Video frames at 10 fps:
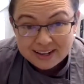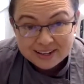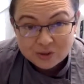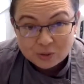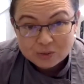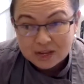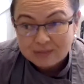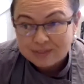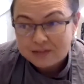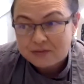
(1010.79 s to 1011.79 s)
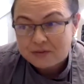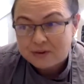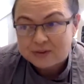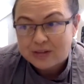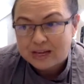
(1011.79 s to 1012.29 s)
Sometimes it
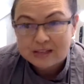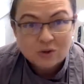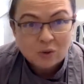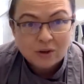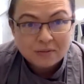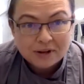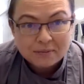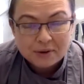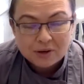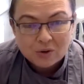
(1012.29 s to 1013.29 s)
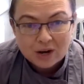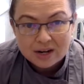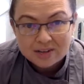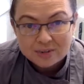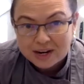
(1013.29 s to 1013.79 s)
feels like it's only been a minute and
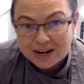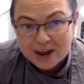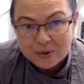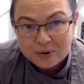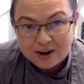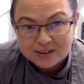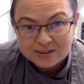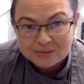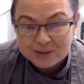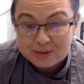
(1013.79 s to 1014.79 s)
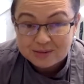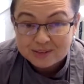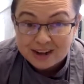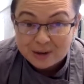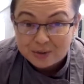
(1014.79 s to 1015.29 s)
it's been an hour, and sometimes
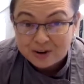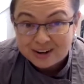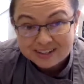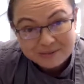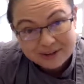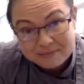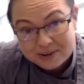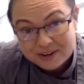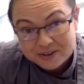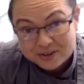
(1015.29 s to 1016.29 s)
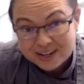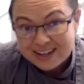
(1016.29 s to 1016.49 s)
an hour has been a minute.